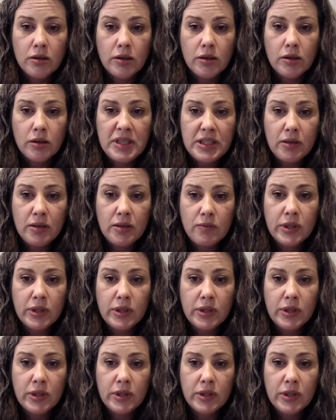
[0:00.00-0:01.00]
Let me see.
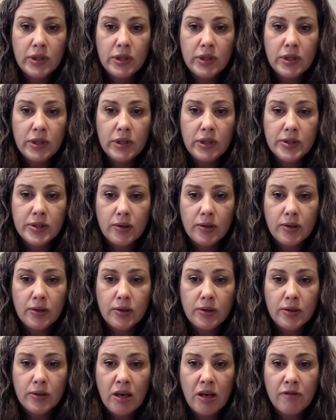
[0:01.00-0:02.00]
Will his test results
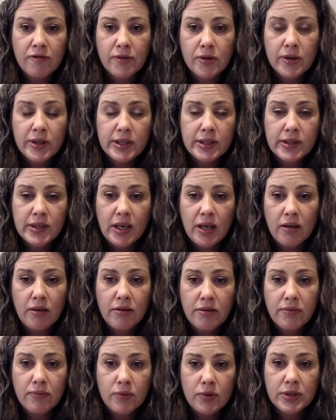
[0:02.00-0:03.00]
come out for his
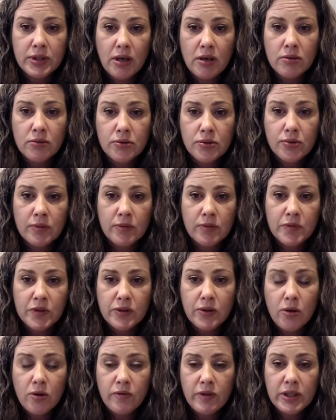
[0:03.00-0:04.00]
health? Will Donald
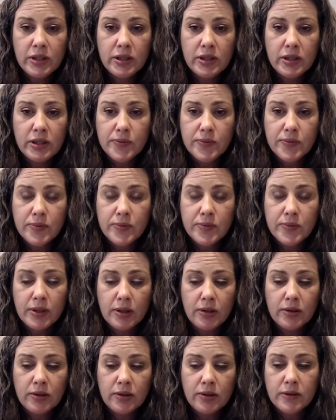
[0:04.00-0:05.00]
Trump's COVID test
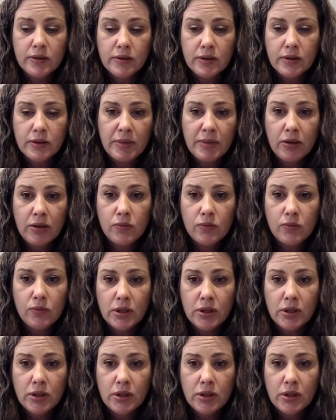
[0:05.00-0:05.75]
results come out?